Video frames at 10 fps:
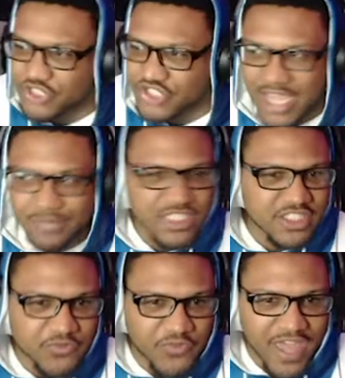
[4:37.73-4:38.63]

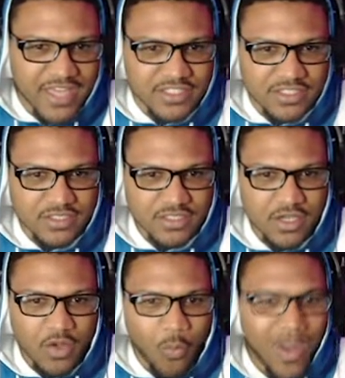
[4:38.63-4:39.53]
James's face?
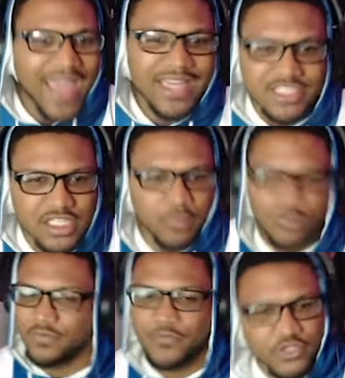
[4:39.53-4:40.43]
Why is
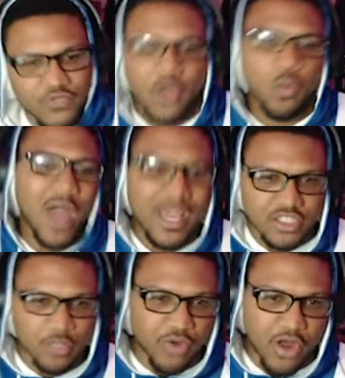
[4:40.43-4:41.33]
Le- first of all, why
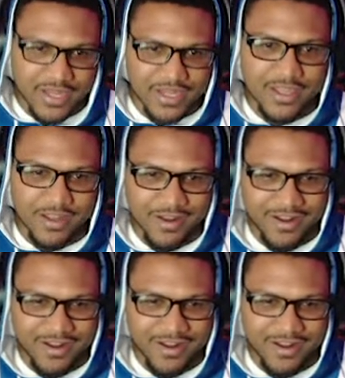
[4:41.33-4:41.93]
is LeBron in here?